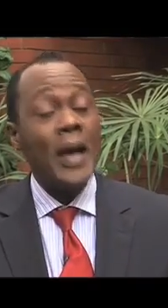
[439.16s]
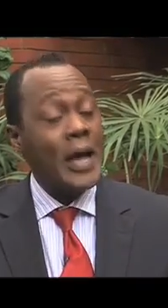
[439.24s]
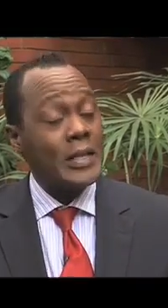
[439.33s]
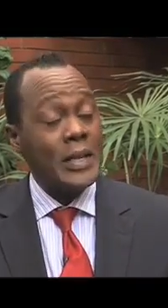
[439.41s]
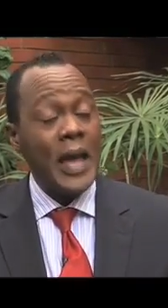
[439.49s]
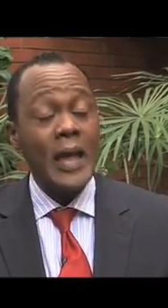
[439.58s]

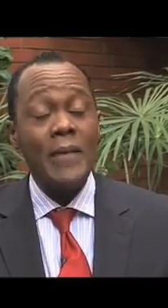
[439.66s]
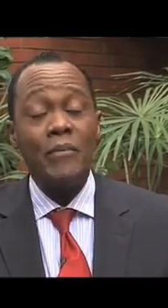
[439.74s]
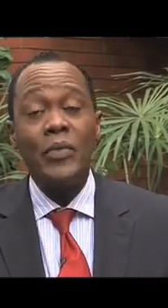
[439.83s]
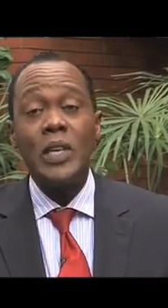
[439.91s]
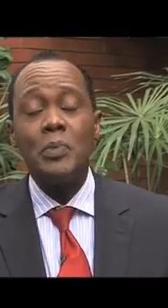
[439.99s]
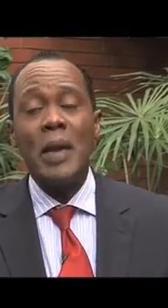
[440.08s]
and today
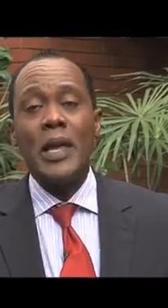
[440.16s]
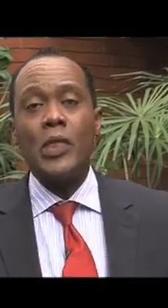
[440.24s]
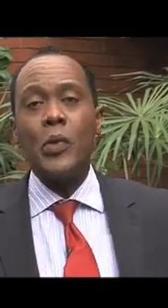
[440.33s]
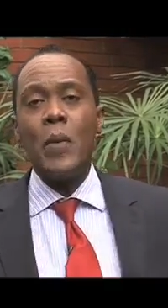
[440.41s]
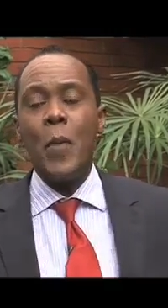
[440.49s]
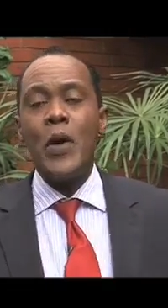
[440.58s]
it's making
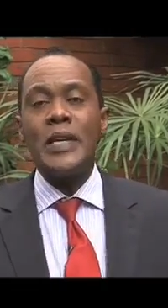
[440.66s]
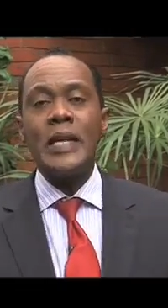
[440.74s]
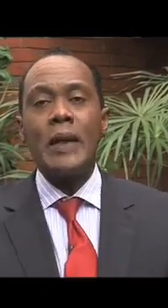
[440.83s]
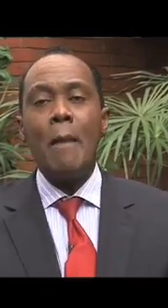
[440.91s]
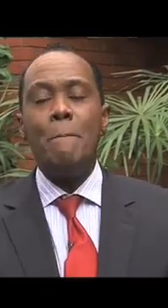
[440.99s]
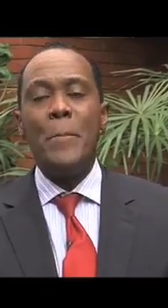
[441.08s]

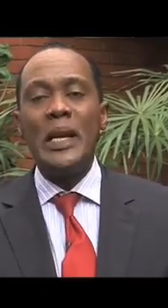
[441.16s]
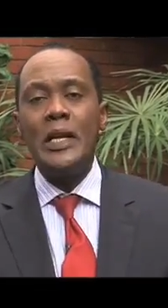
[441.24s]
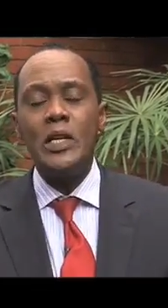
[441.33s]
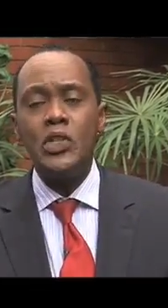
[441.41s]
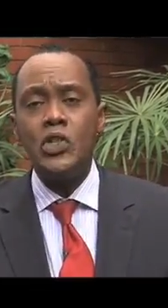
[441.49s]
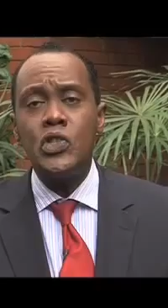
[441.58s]
3.8
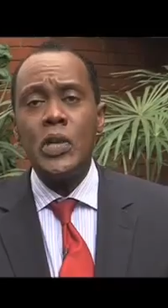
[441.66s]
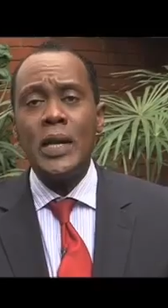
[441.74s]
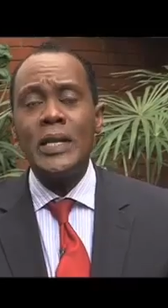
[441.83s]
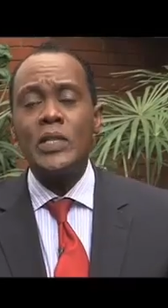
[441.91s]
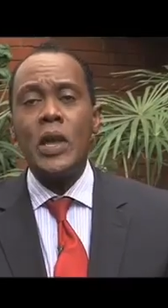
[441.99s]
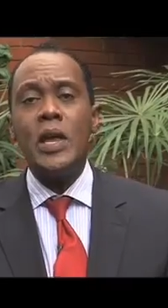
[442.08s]
billion
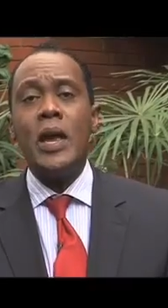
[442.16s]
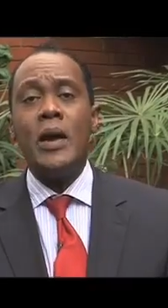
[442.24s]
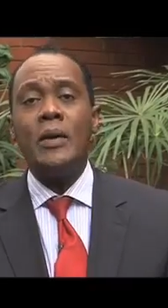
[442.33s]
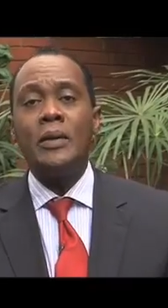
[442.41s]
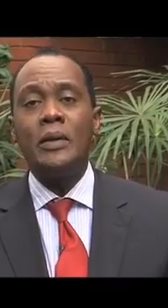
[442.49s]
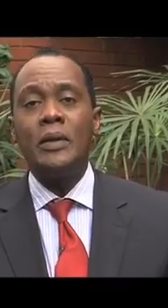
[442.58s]
shillings a
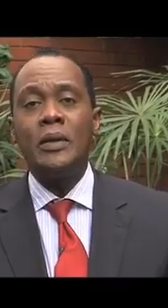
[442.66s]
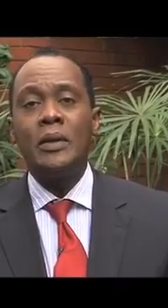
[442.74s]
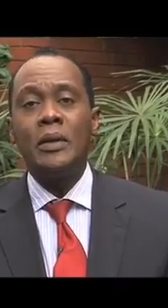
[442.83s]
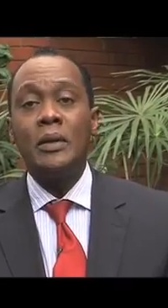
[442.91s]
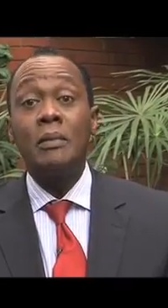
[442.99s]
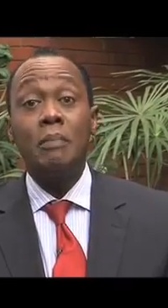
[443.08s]
year.
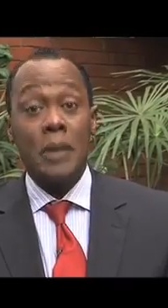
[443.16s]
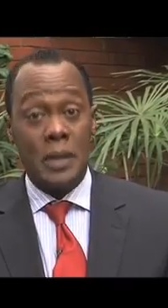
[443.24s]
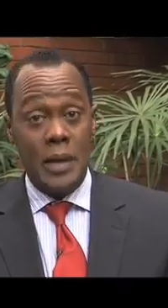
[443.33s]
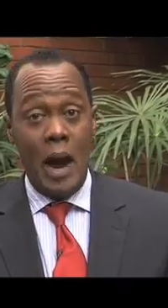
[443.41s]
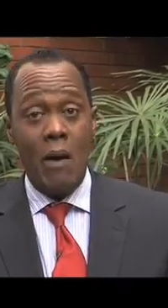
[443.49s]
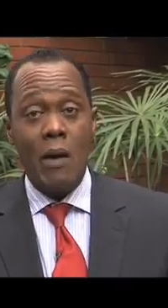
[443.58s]
But
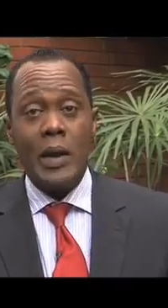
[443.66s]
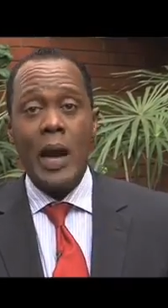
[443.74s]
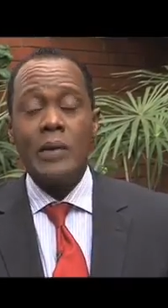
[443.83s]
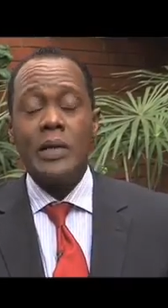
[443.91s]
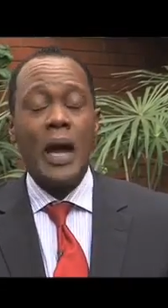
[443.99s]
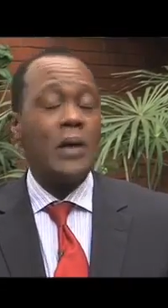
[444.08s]
Narok
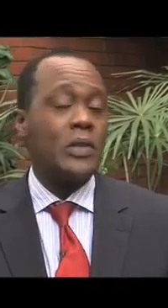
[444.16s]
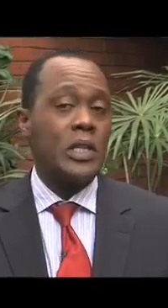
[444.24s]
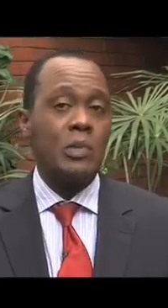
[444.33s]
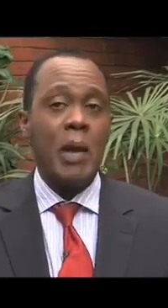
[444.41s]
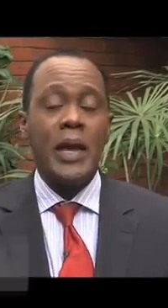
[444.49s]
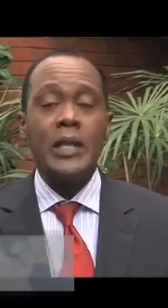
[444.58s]
County Council
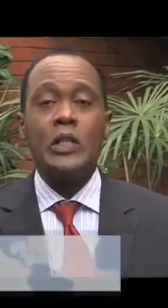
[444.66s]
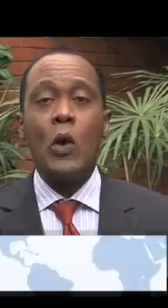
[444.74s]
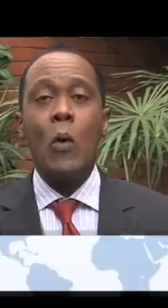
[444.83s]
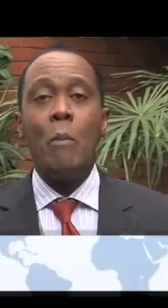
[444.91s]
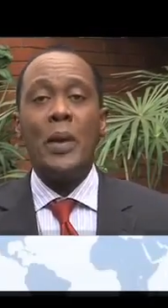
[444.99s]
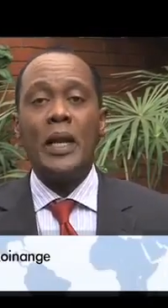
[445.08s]
is making
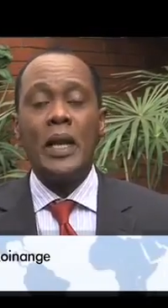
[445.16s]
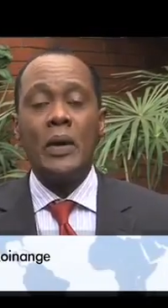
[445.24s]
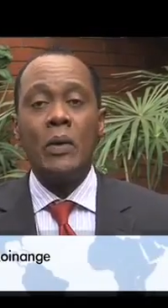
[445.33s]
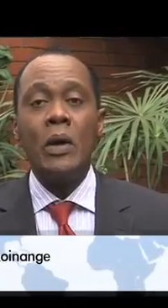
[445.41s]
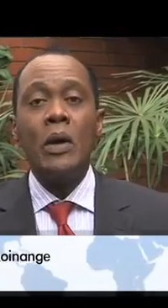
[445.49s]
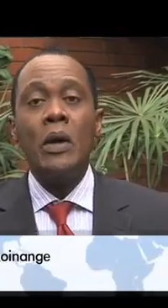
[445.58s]
2
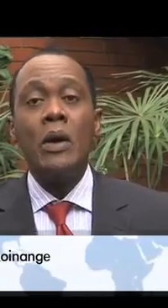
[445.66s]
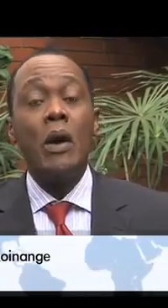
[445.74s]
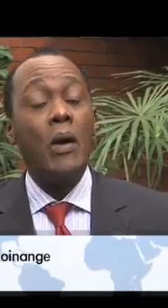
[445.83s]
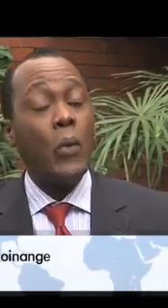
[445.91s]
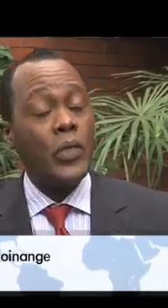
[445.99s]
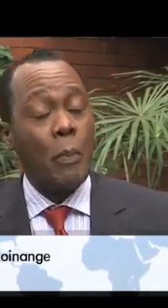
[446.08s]
billion
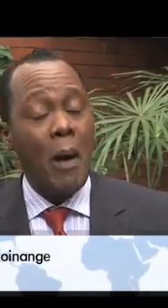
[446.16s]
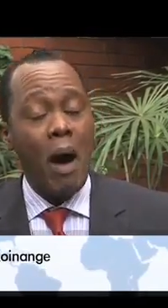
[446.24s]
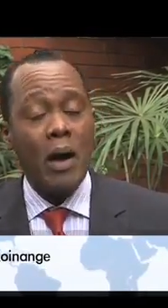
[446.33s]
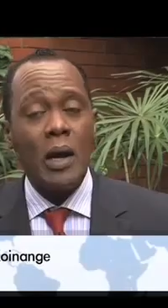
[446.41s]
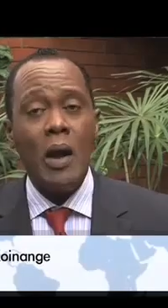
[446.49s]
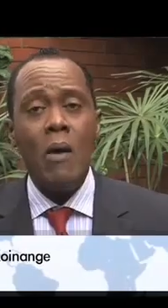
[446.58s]
with the
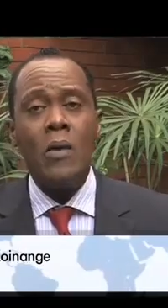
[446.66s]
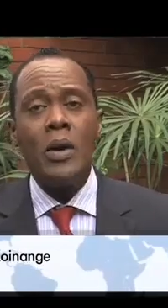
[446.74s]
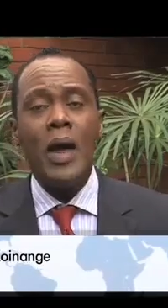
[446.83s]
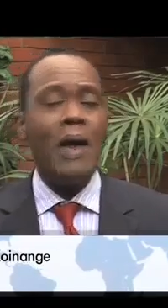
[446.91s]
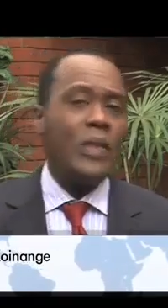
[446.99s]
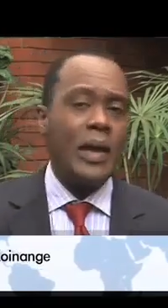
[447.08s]
park alone,
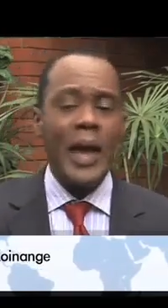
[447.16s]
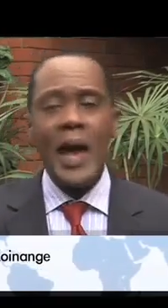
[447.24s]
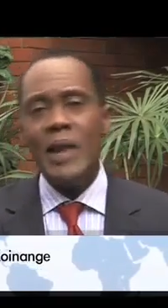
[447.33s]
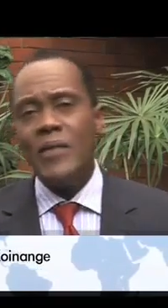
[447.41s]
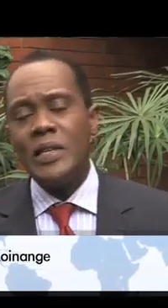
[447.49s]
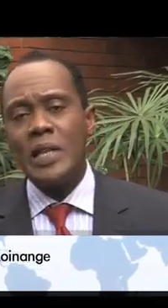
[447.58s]
and they
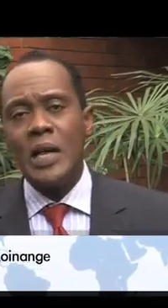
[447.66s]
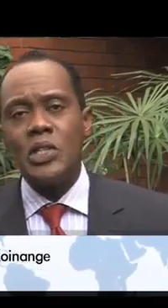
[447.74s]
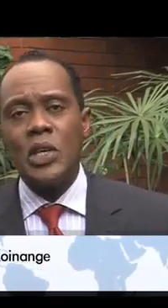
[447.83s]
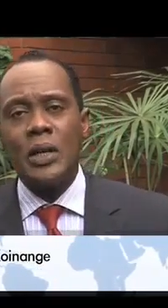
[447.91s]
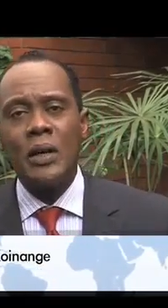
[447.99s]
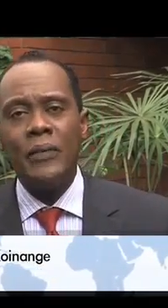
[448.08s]
can't even
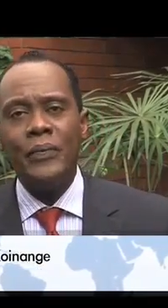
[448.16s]
touch it.